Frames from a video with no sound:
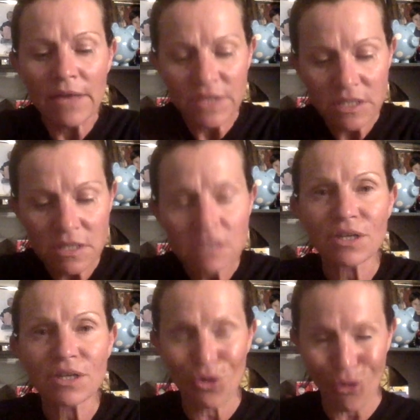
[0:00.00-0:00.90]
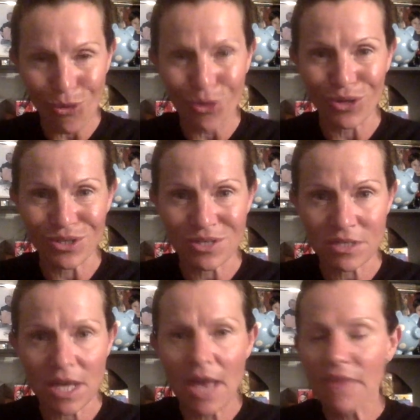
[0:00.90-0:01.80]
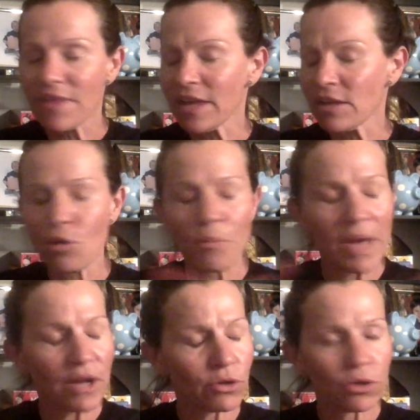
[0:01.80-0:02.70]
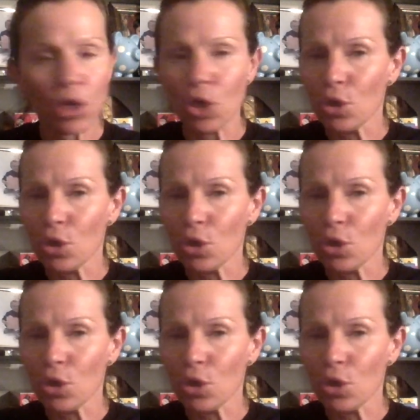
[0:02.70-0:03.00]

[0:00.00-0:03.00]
This is a course that no matter